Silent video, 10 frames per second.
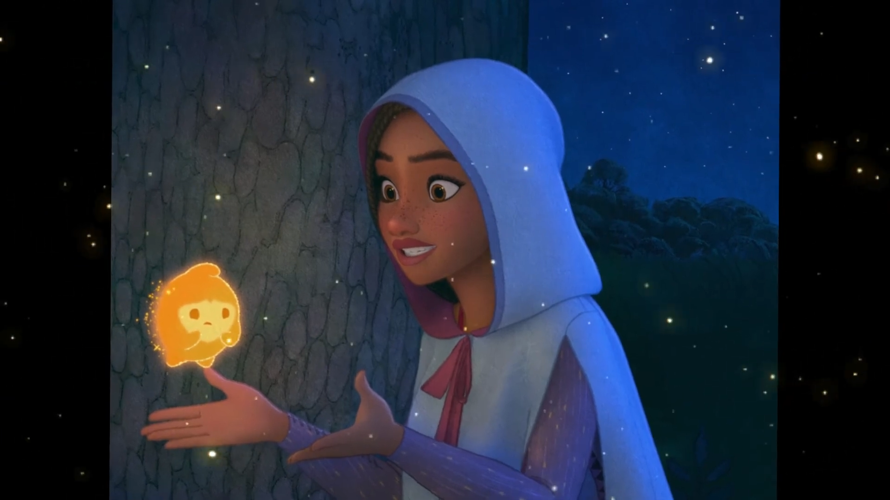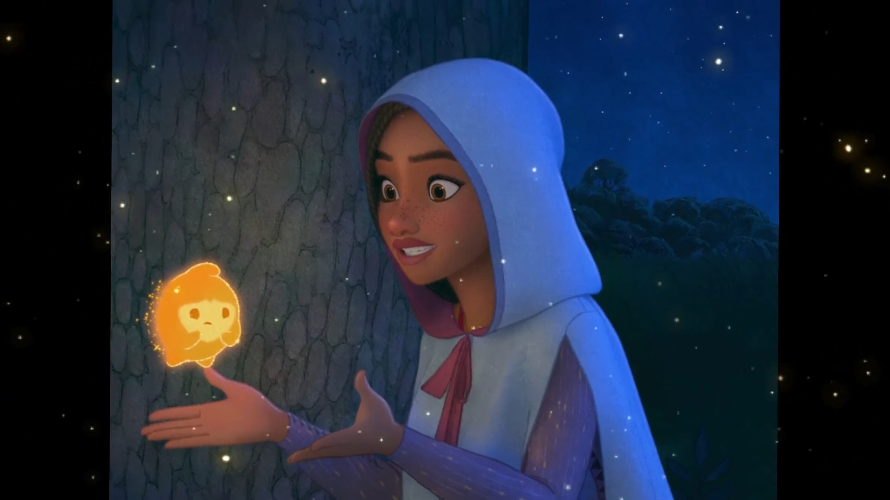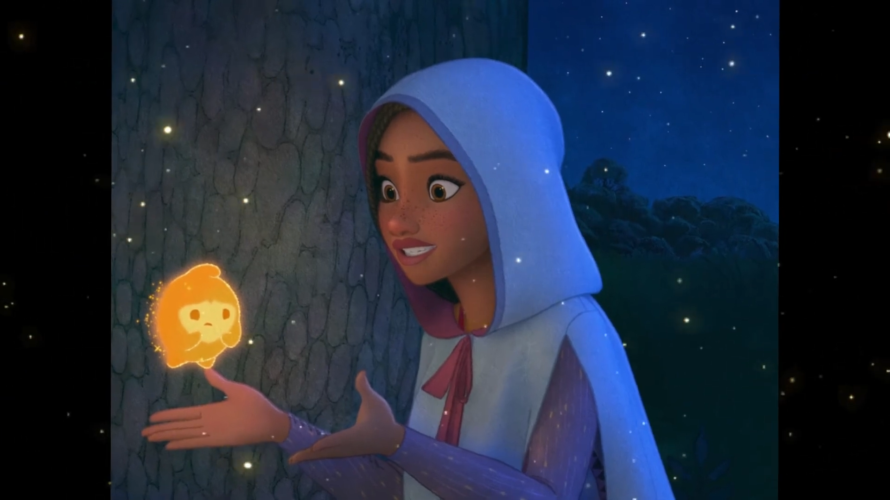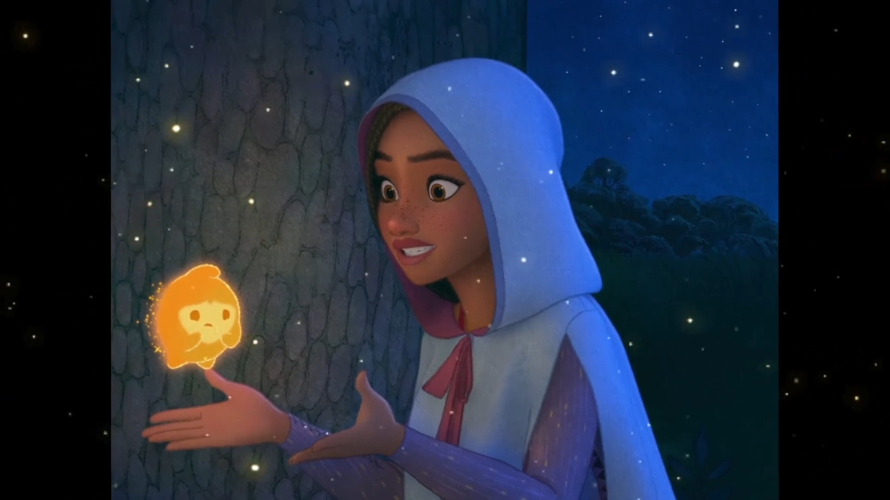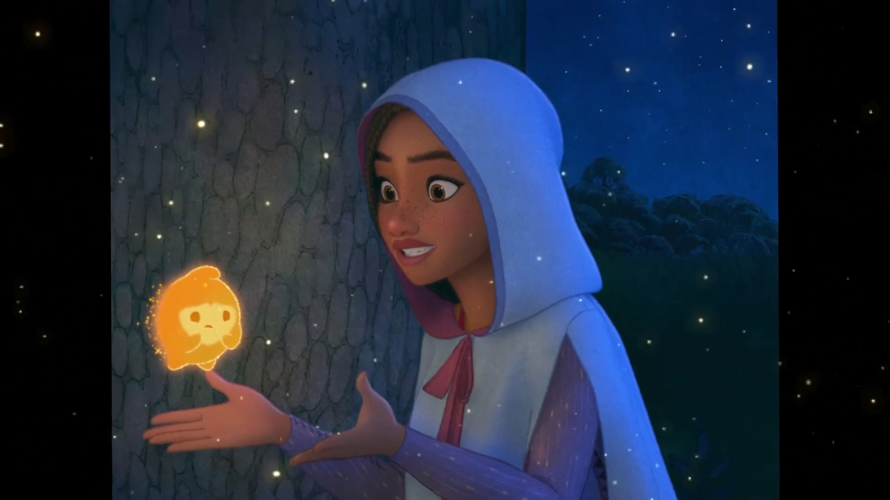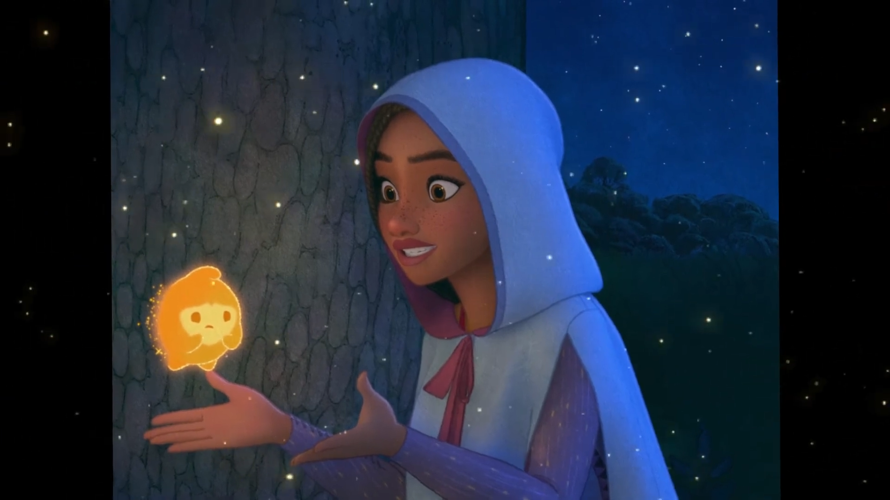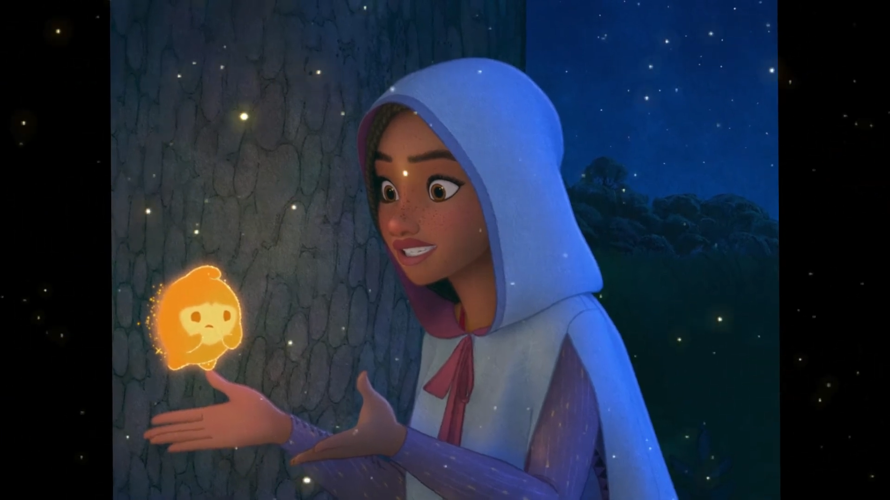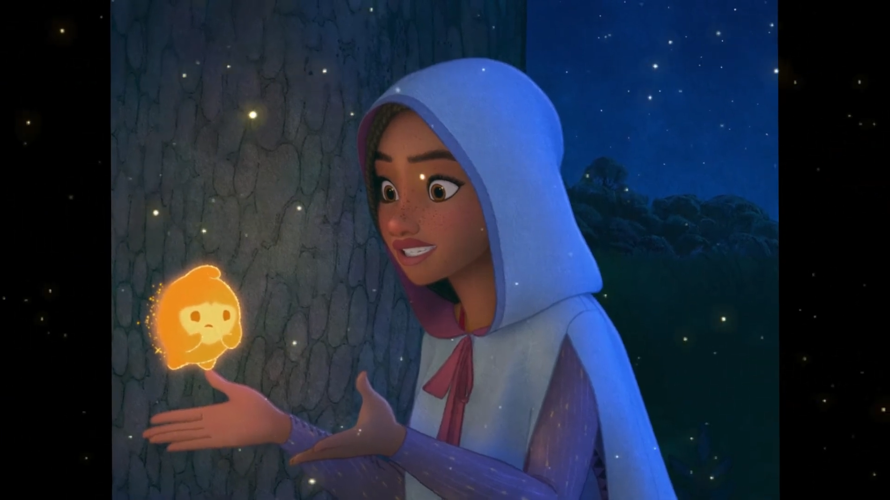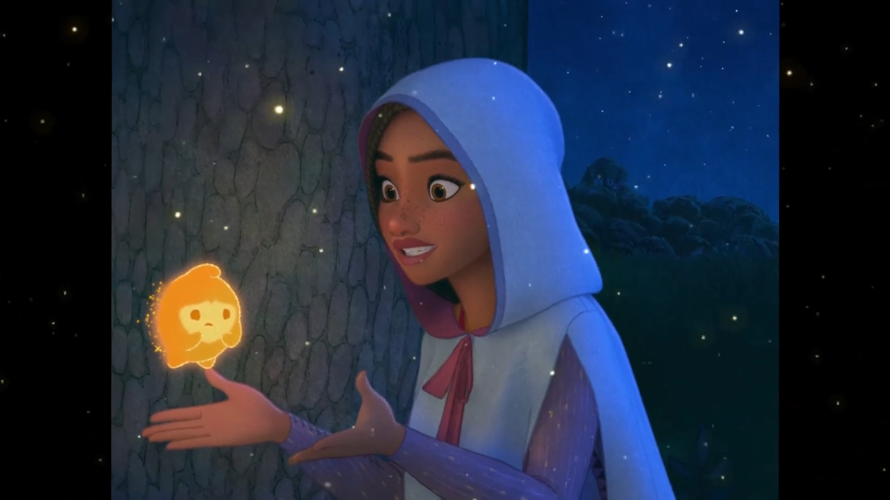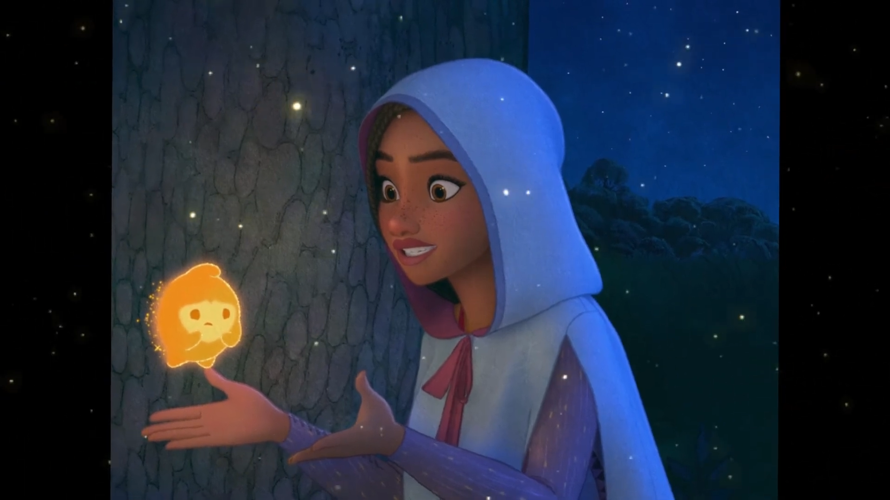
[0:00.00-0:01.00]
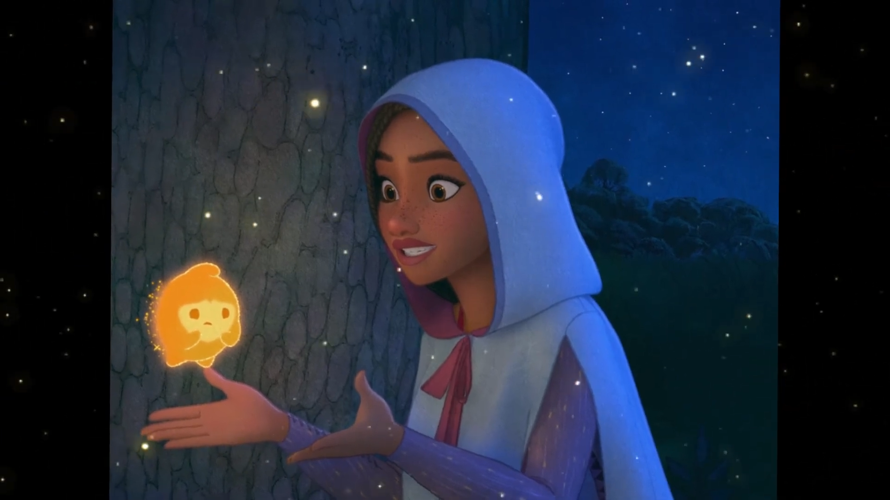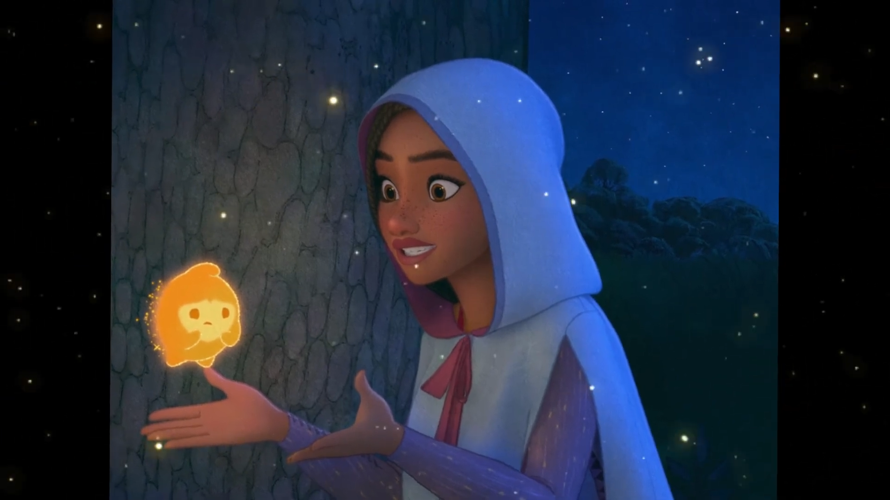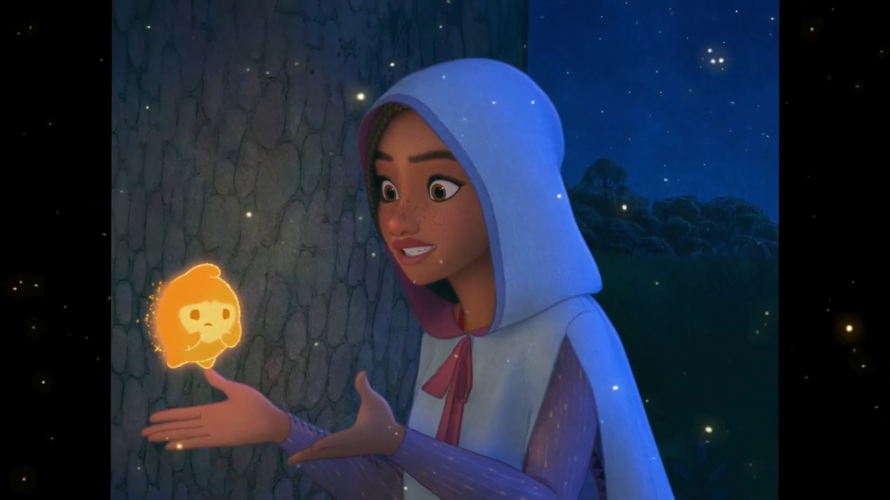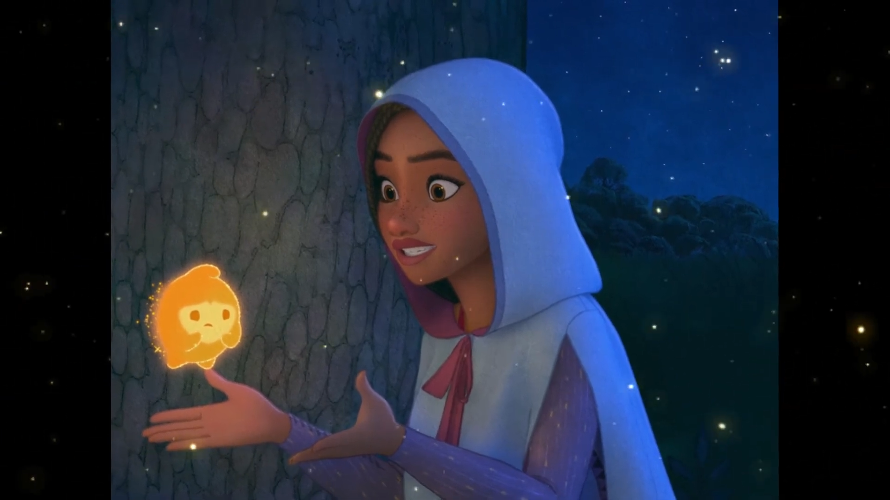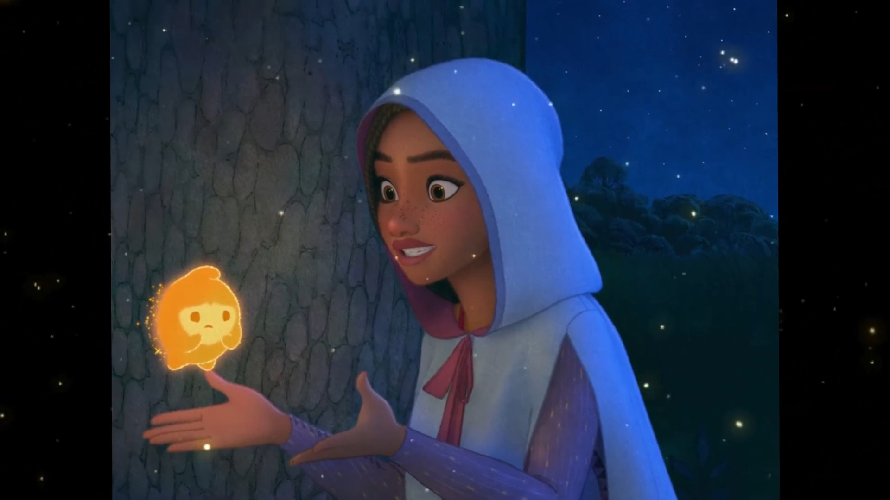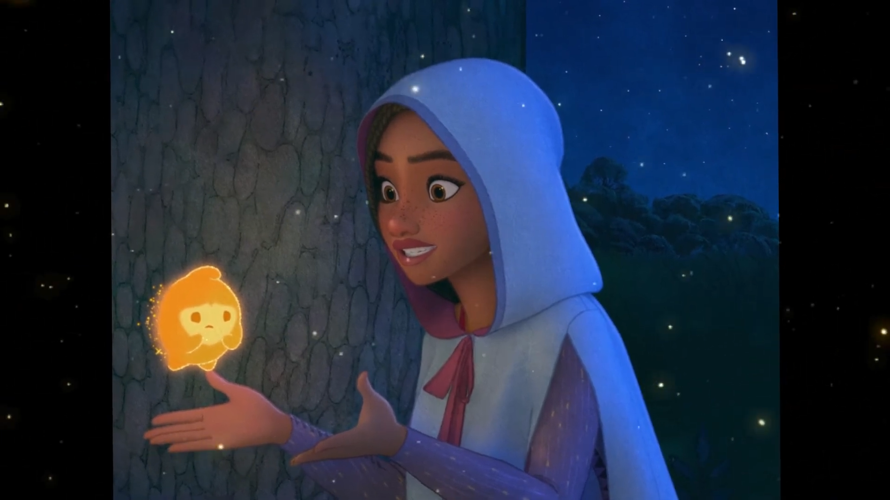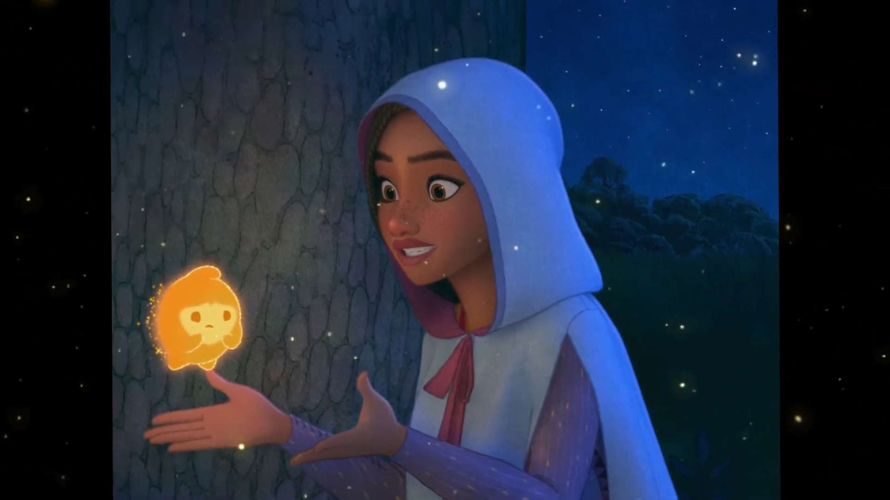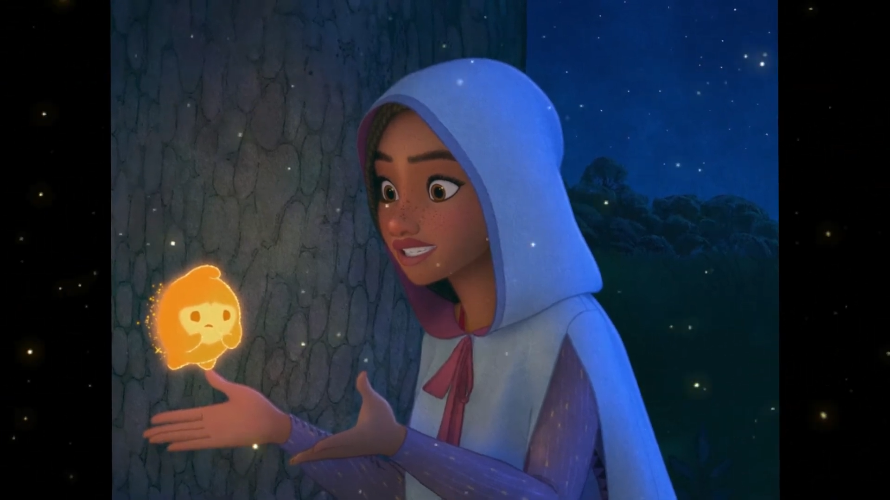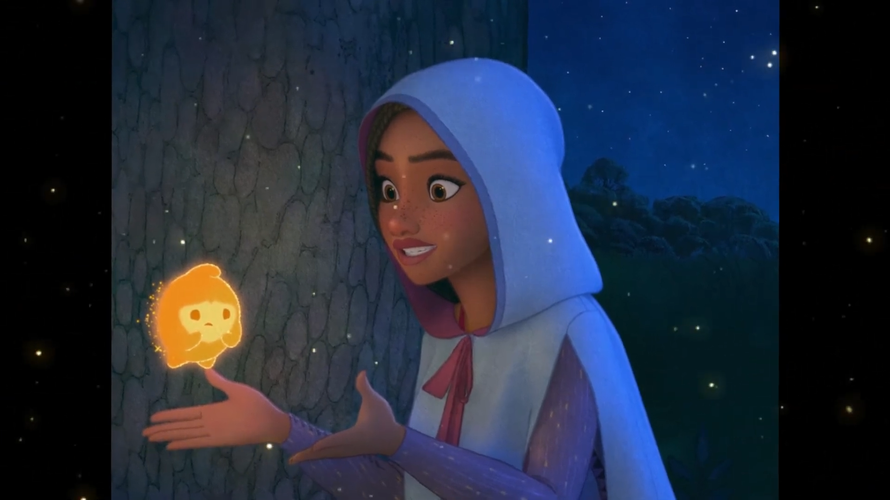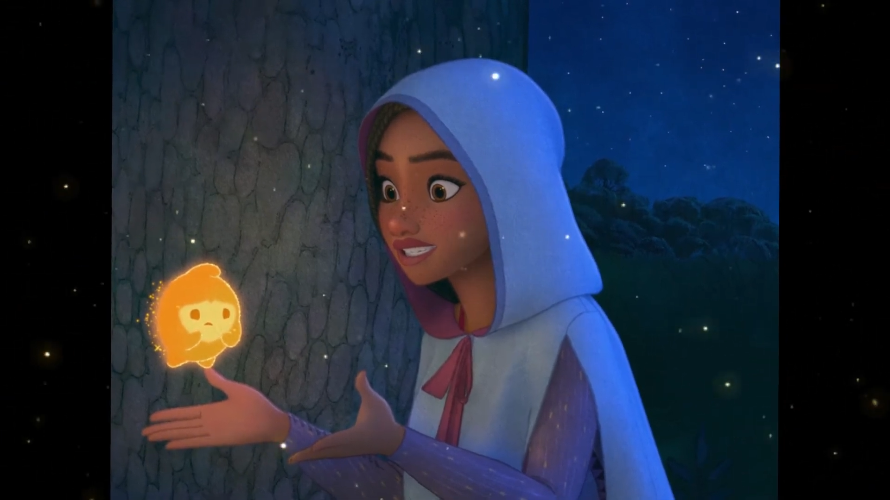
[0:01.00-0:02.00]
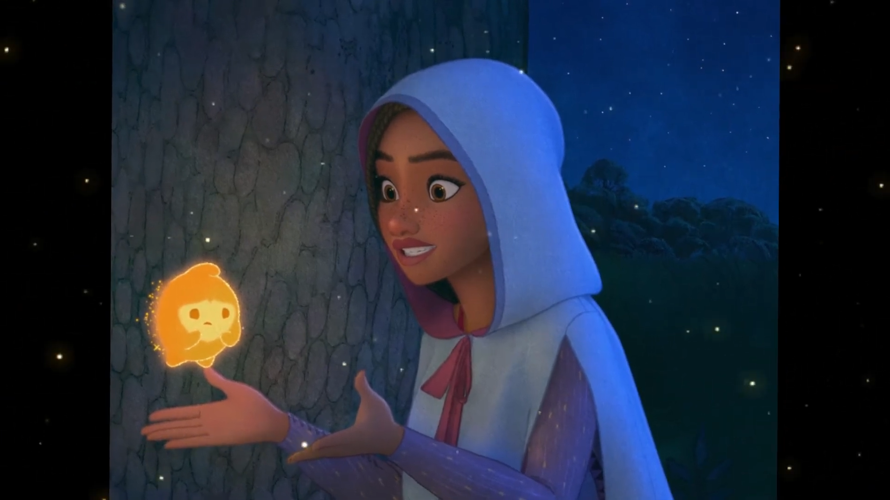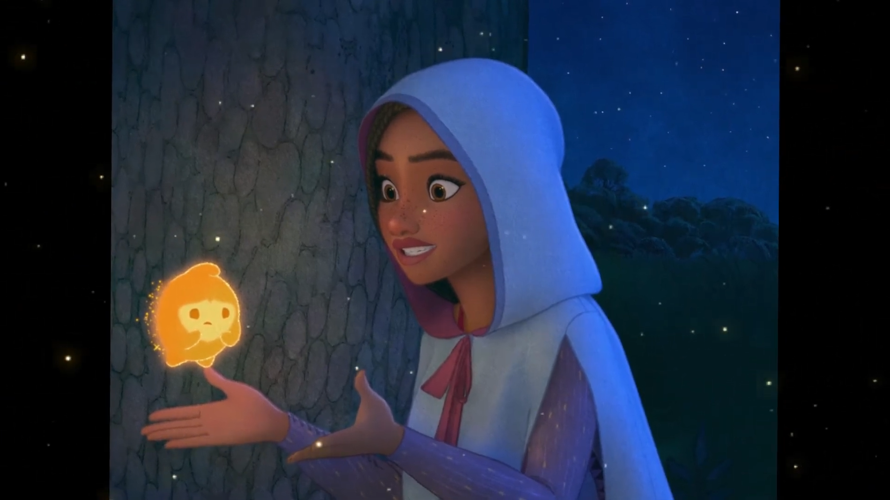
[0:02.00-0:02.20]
who served as a sound effects editor,